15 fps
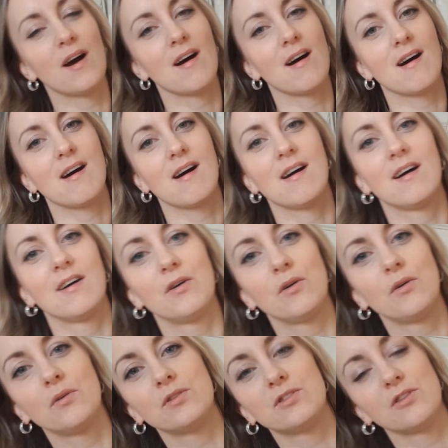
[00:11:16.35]
are
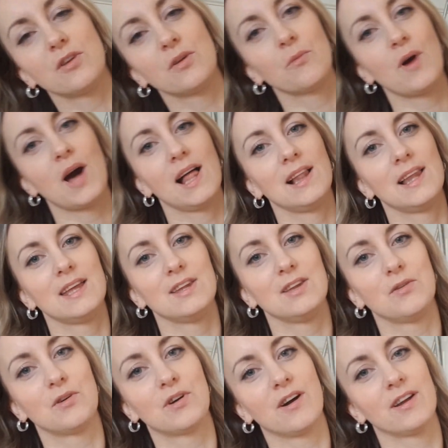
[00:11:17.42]
all doing well in
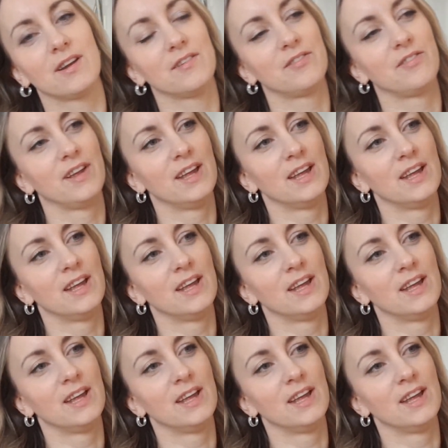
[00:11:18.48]
your kind of